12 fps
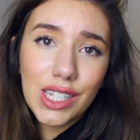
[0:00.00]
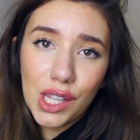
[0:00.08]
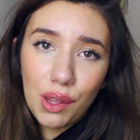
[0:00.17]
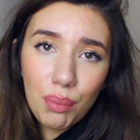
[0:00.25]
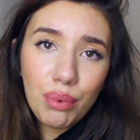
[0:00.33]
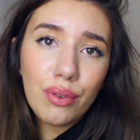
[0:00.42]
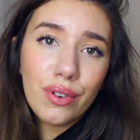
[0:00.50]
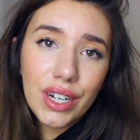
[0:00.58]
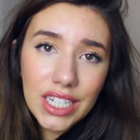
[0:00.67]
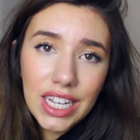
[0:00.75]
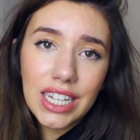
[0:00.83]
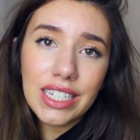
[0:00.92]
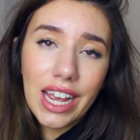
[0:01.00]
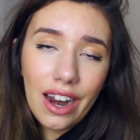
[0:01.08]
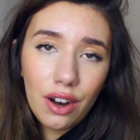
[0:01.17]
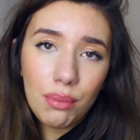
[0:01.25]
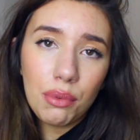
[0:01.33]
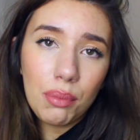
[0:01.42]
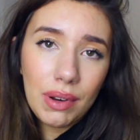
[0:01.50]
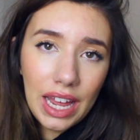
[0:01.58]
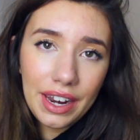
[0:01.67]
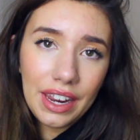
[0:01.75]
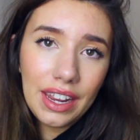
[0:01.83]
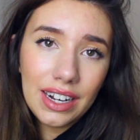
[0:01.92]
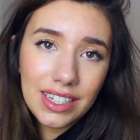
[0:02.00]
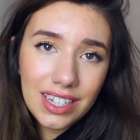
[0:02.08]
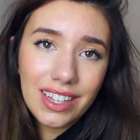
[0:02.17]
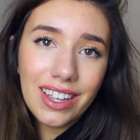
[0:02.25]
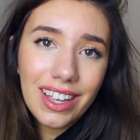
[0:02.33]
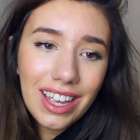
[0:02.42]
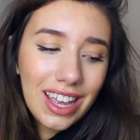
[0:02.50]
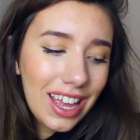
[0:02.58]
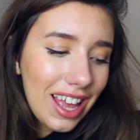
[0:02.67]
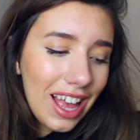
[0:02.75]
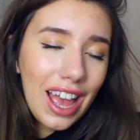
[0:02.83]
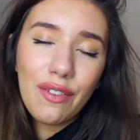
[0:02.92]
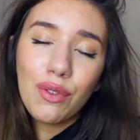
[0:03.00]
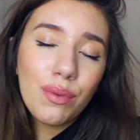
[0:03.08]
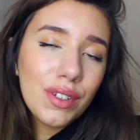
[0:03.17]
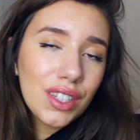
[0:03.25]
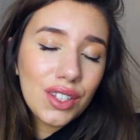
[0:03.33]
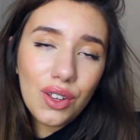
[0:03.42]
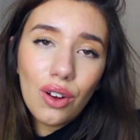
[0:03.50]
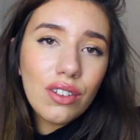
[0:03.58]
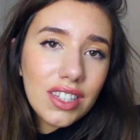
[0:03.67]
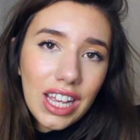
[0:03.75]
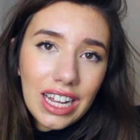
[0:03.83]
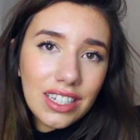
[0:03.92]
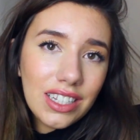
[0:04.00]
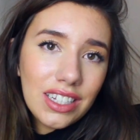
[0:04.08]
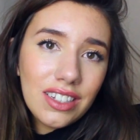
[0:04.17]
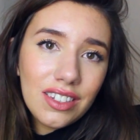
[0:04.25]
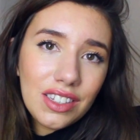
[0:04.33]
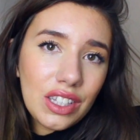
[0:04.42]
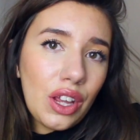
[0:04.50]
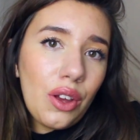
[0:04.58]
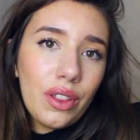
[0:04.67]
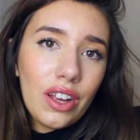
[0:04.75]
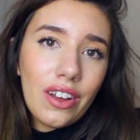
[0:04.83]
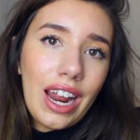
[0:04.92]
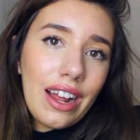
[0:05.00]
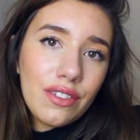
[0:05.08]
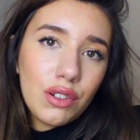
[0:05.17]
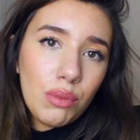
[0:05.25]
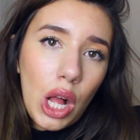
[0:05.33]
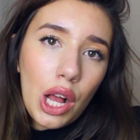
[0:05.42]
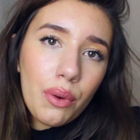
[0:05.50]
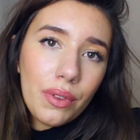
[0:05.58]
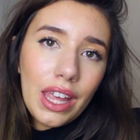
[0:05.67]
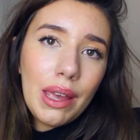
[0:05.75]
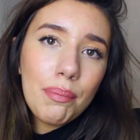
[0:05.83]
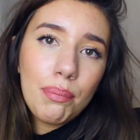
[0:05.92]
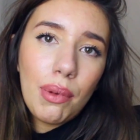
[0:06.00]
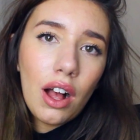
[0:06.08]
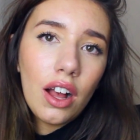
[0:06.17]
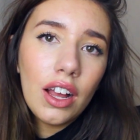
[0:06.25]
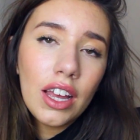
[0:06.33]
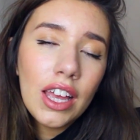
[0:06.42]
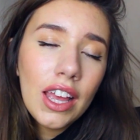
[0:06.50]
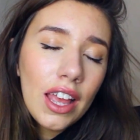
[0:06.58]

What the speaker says: is a pretty terrible planet. Everyone's got Saturn, so they're going to have to work with it, but